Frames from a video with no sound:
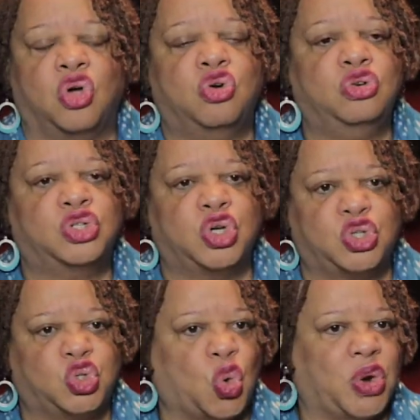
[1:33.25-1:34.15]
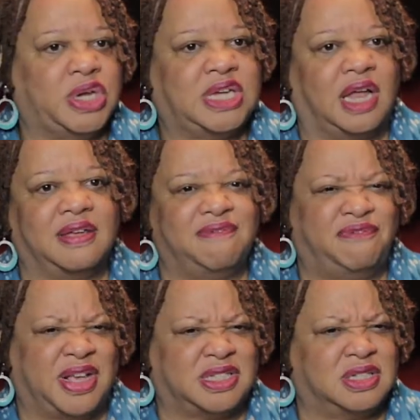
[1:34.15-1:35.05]
Hoosier Storytelling
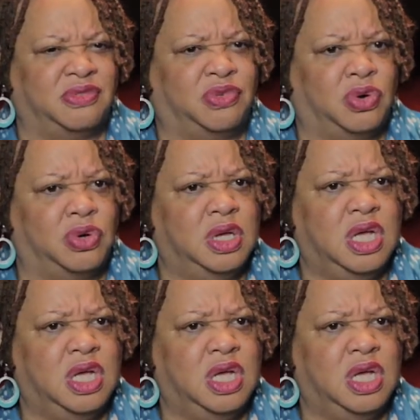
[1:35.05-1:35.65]
Festival.